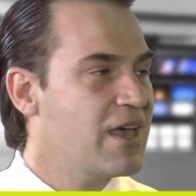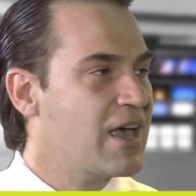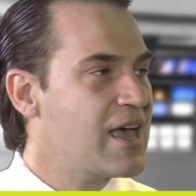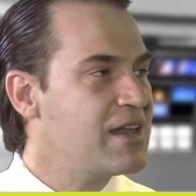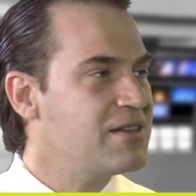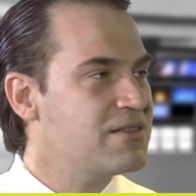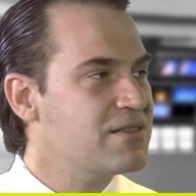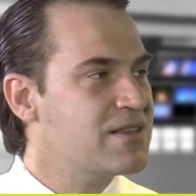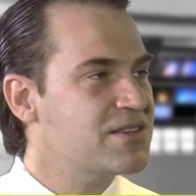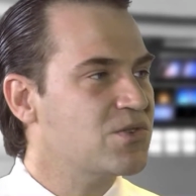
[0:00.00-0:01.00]
And
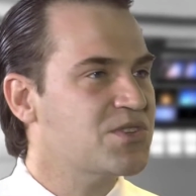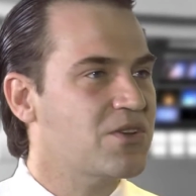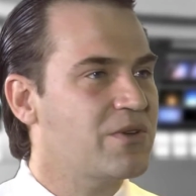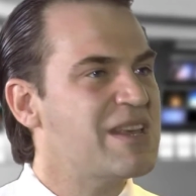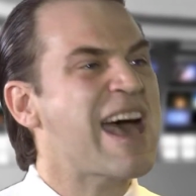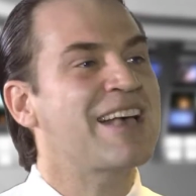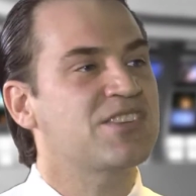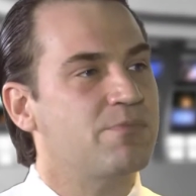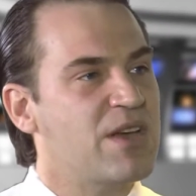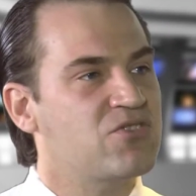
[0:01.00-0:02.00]
there's also an
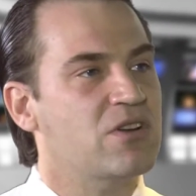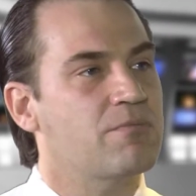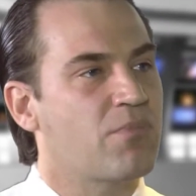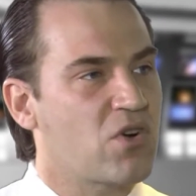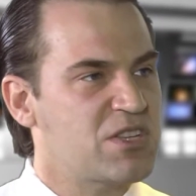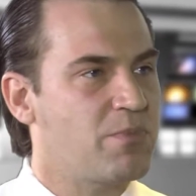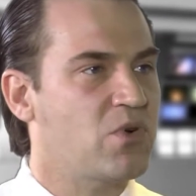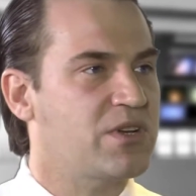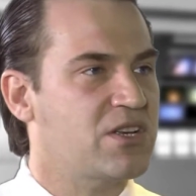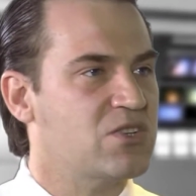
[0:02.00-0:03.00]
asymmetric price
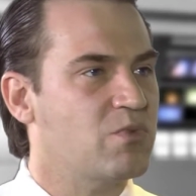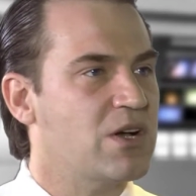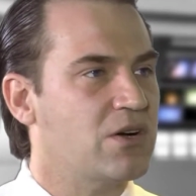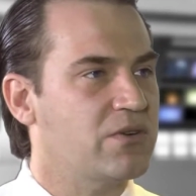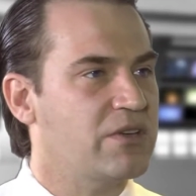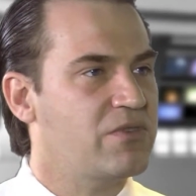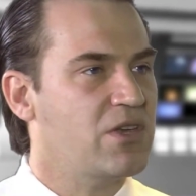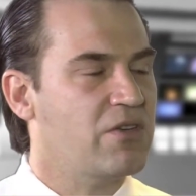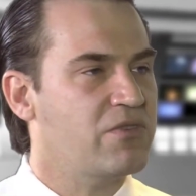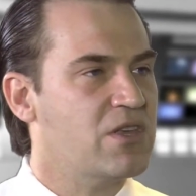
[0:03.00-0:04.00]
point as well.
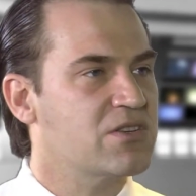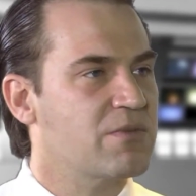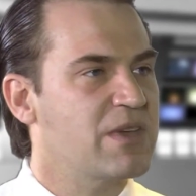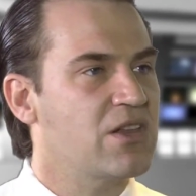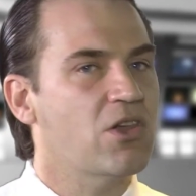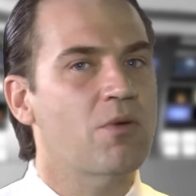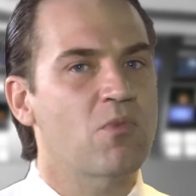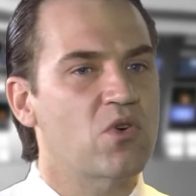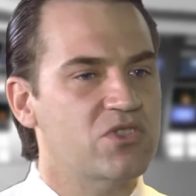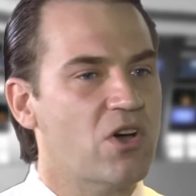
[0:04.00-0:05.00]
If there's can be a lot
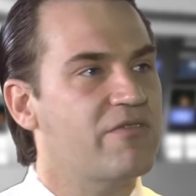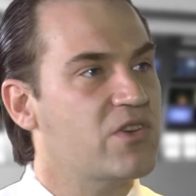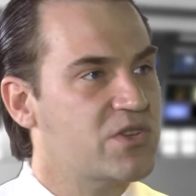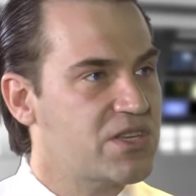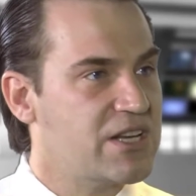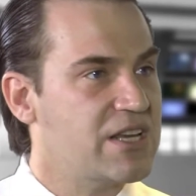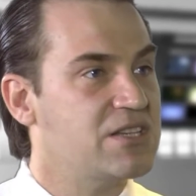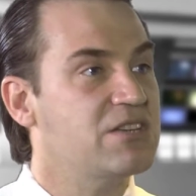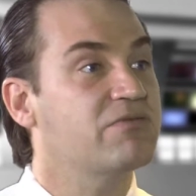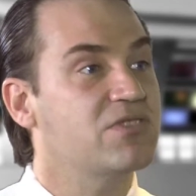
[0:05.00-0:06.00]
more diversity
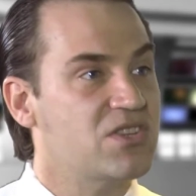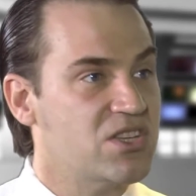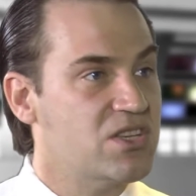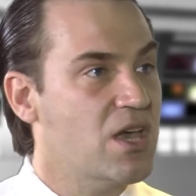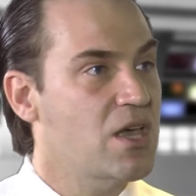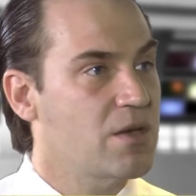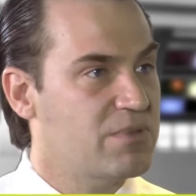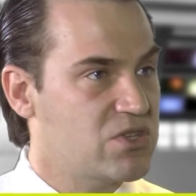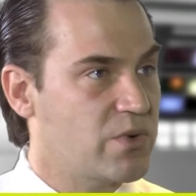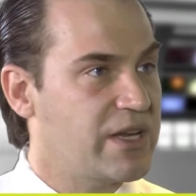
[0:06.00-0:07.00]
and differences
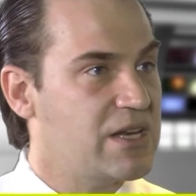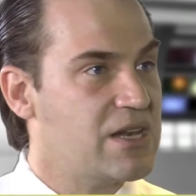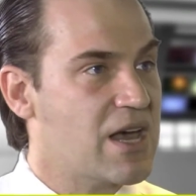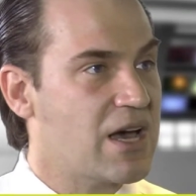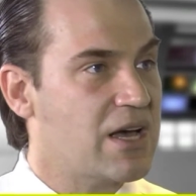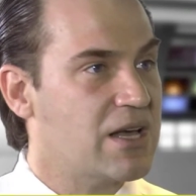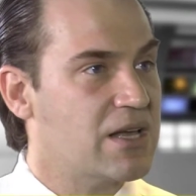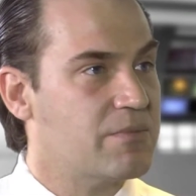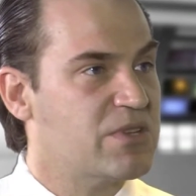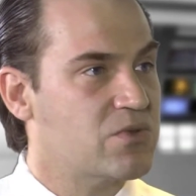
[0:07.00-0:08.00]
between
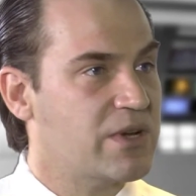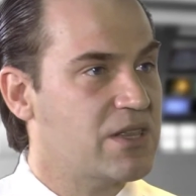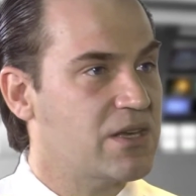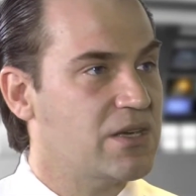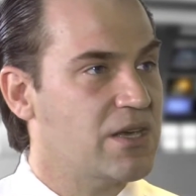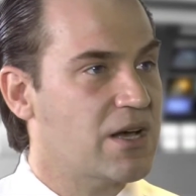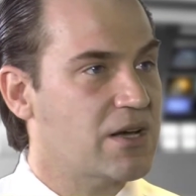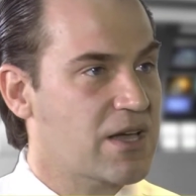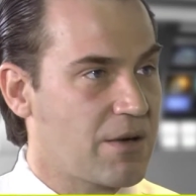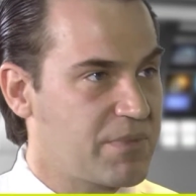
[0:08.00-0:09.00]

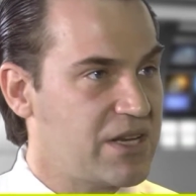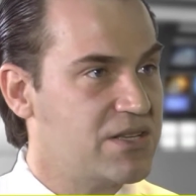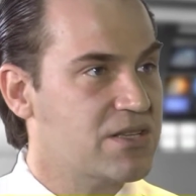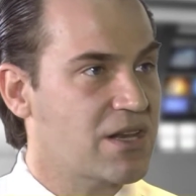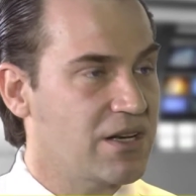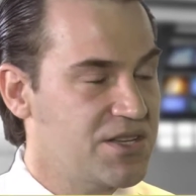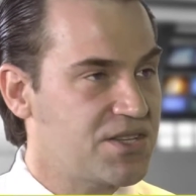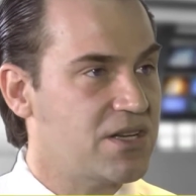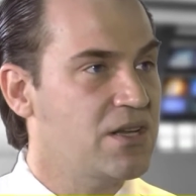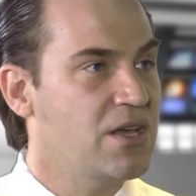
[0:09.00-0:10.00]
the companies that are
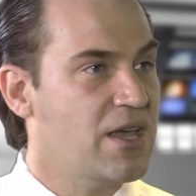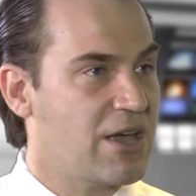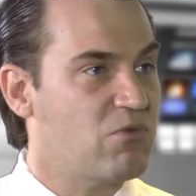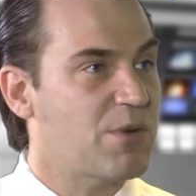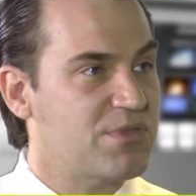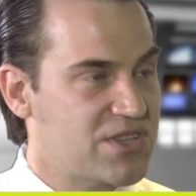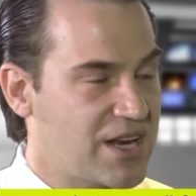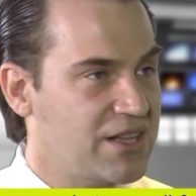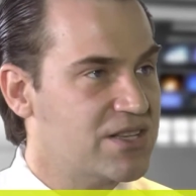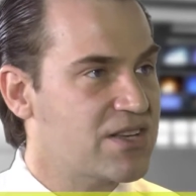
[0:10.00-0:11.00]
listed and
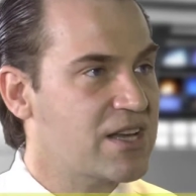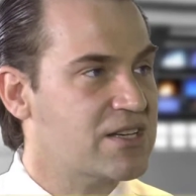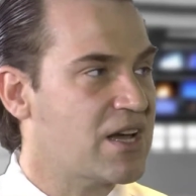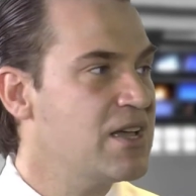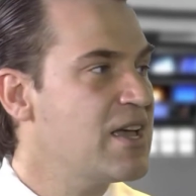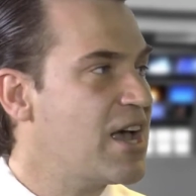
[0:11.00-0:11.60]
representing the sector.